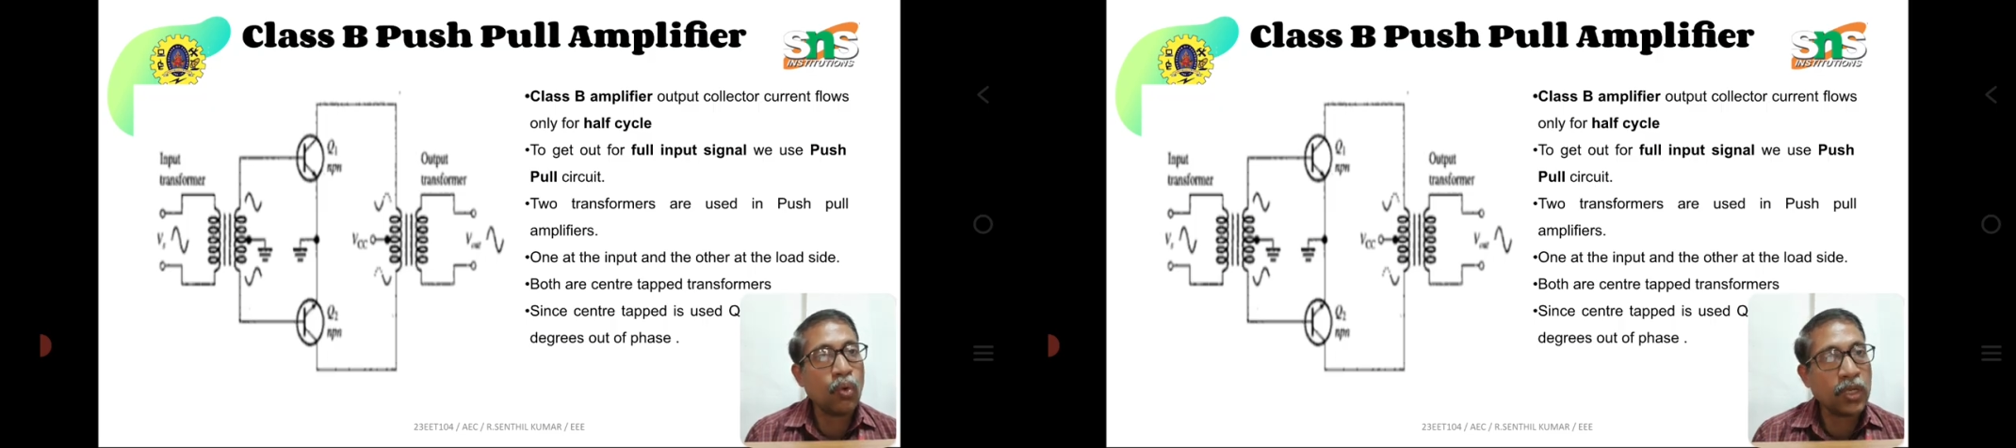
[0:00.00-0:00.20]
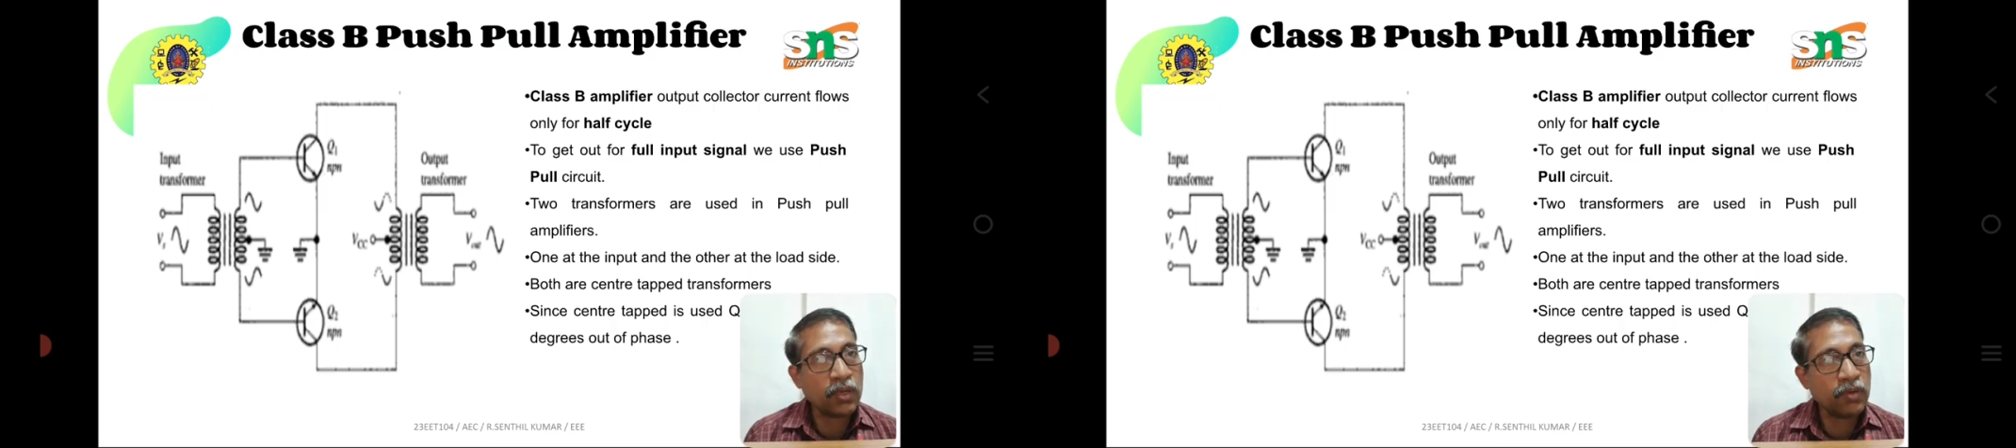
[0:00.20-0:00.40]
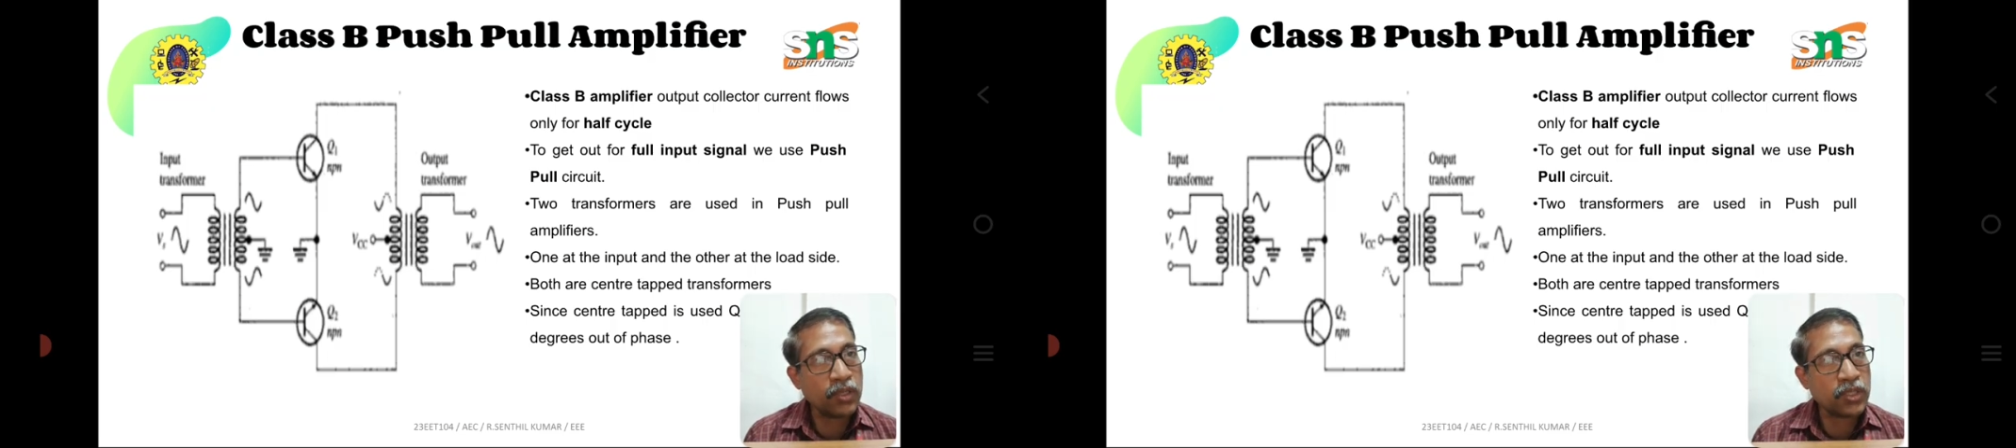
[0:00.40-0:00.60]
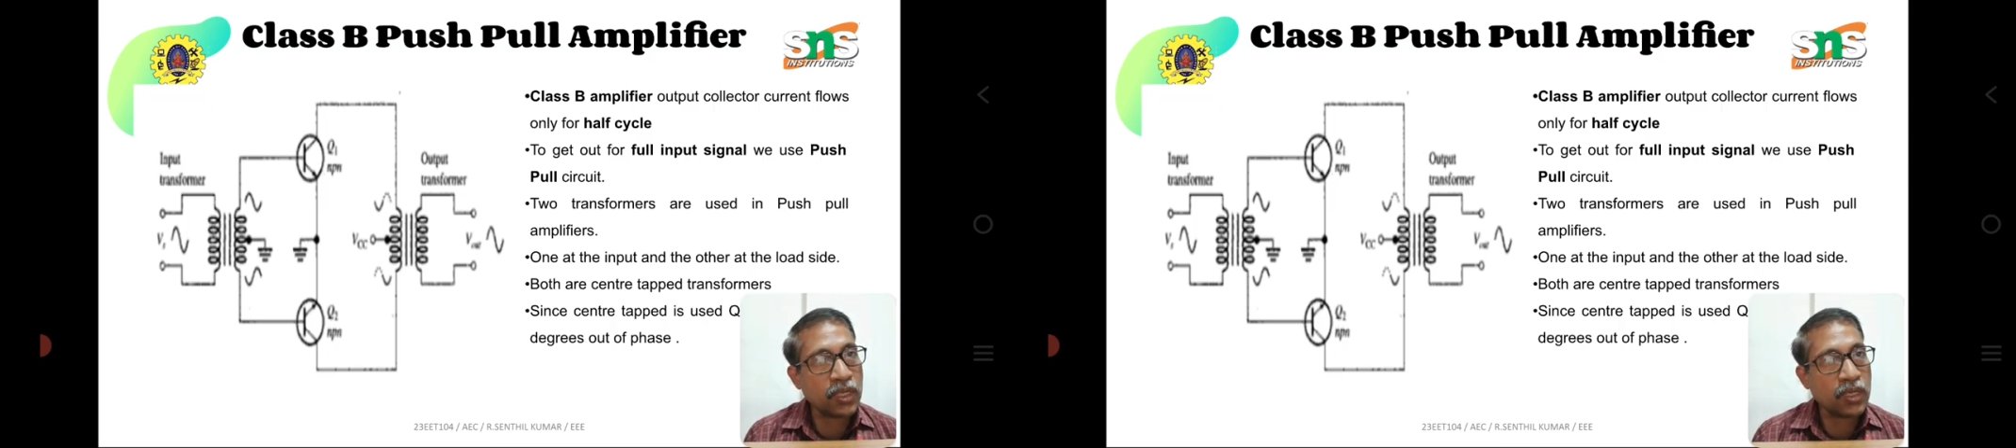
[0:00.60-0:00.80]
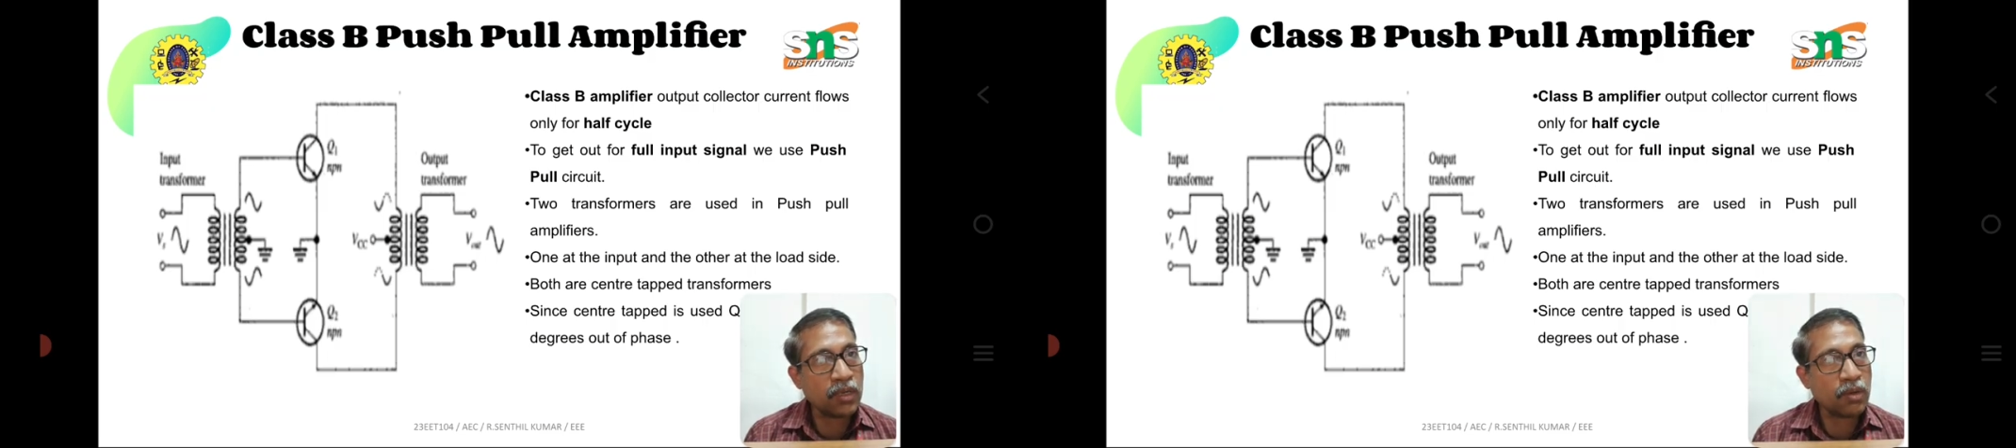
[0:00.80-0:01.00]

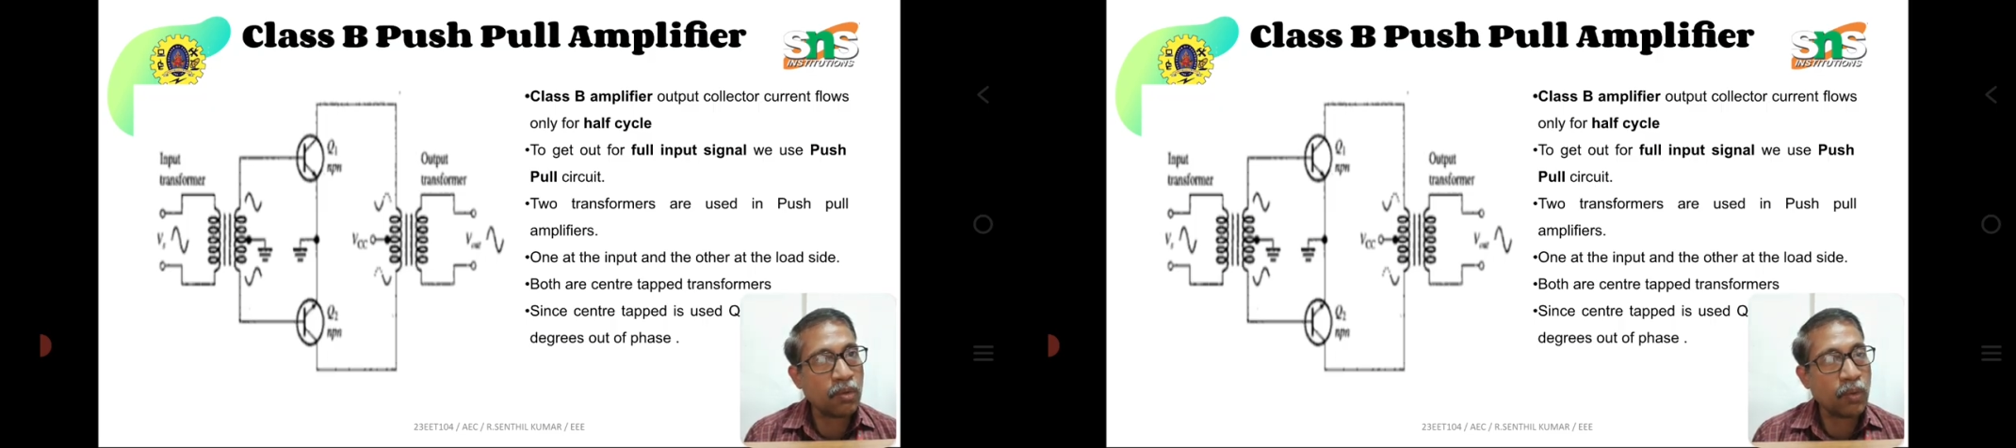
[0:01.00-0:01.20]
inversion,